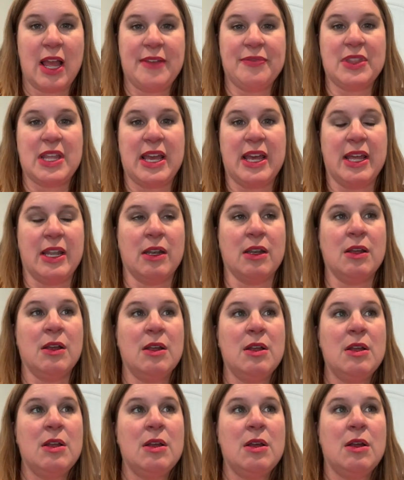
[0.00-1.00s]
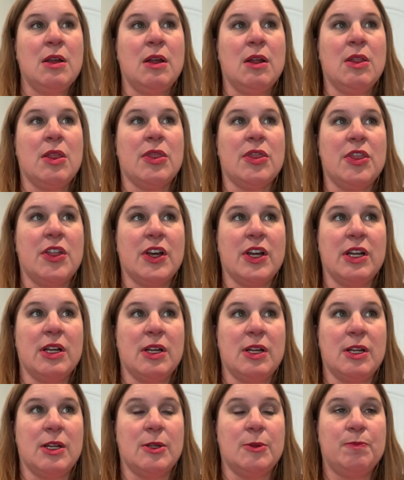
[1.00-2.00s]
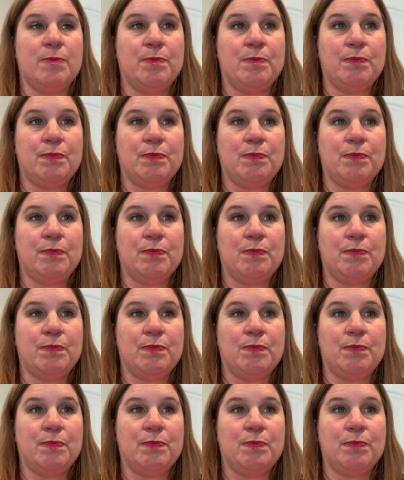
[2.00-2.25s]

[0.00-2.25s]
And then the